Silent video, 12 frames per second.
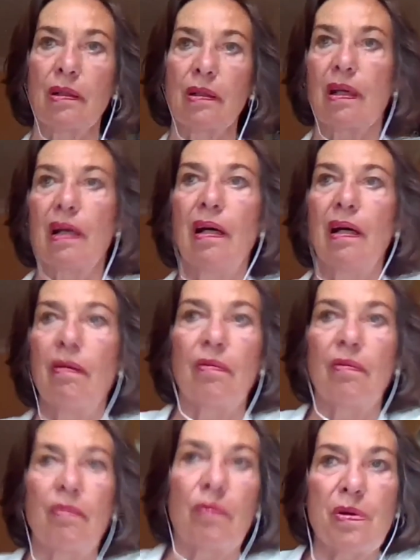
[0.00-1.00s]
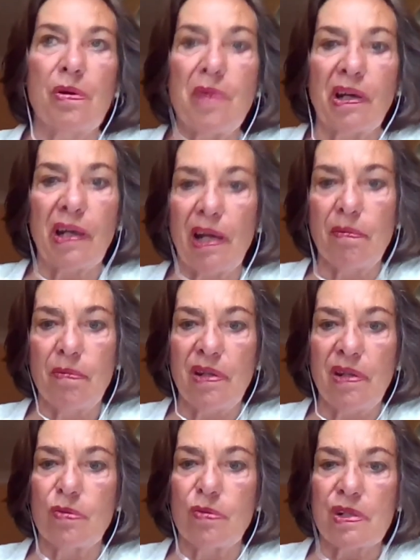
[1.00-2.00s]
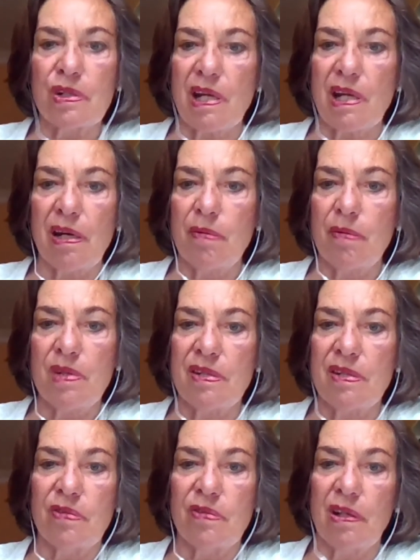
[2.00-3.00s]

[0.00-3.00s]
Women can be the worst enemies